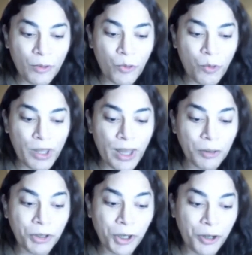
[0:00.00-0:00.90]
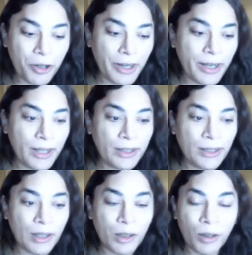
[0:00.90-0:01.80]
without her and
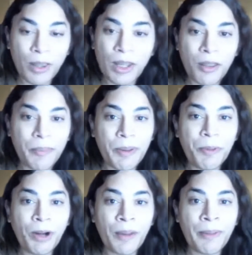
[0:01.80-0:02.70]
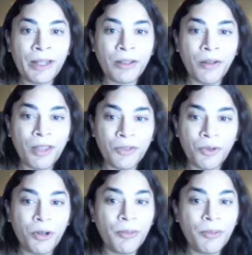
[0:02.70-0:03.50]
all the other people I met on this forum,